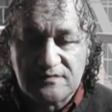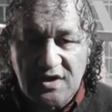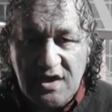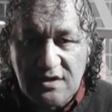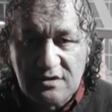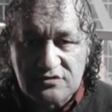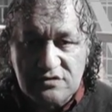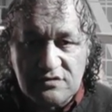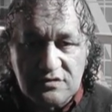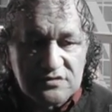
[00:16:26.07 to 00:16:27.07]
Okay,
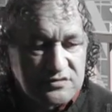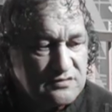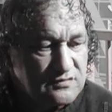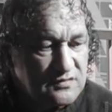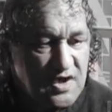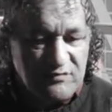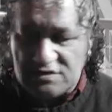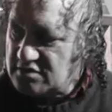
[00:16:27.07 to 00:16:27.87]
two live ones.